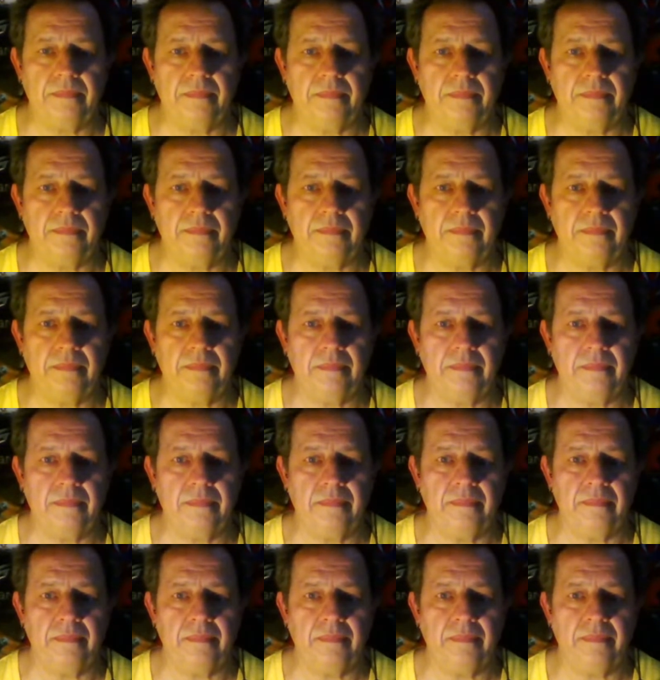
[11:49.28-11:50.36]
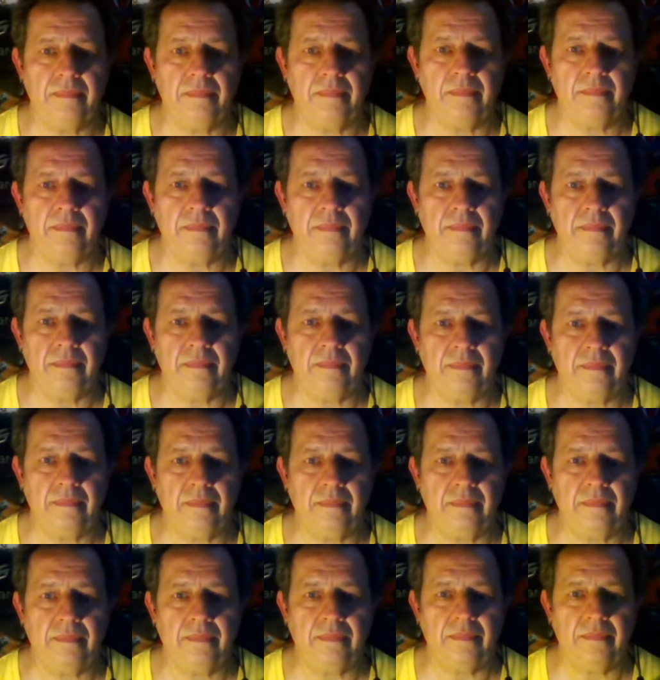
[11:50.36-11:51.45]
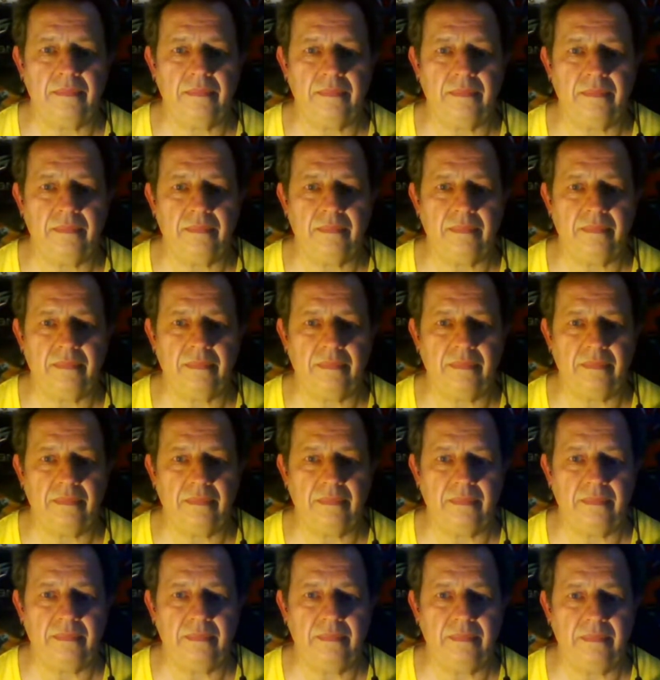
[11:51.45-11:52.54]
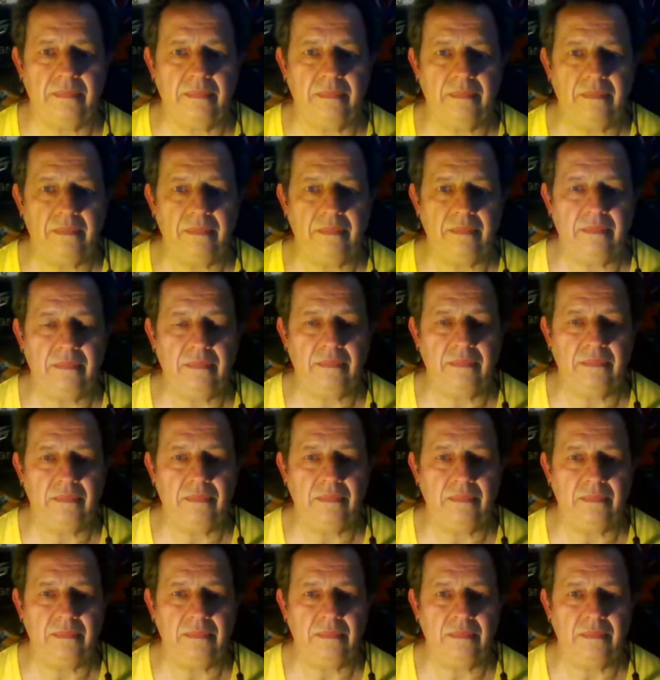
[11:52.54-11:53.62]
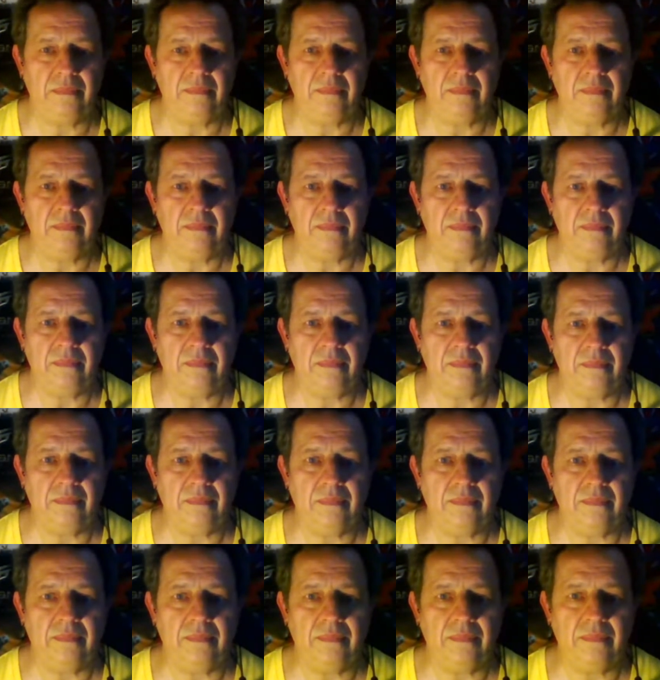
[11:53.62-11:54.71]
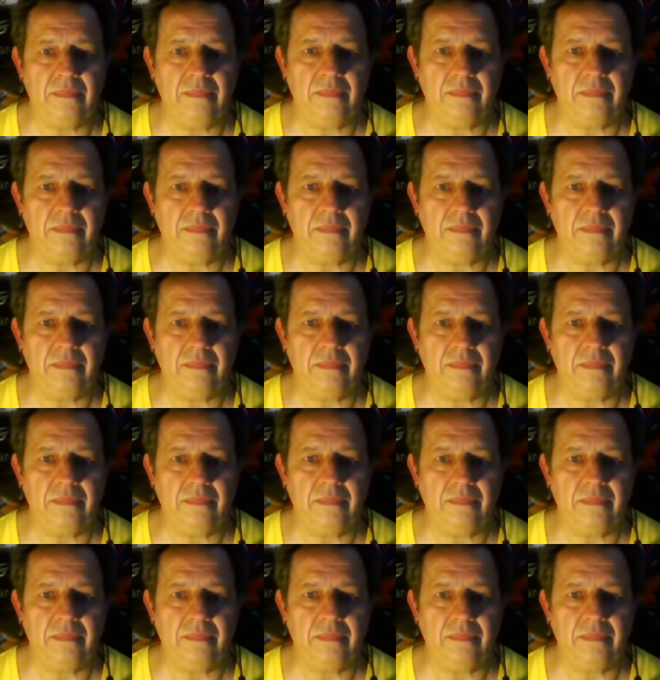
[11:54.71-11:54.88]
(not speaking)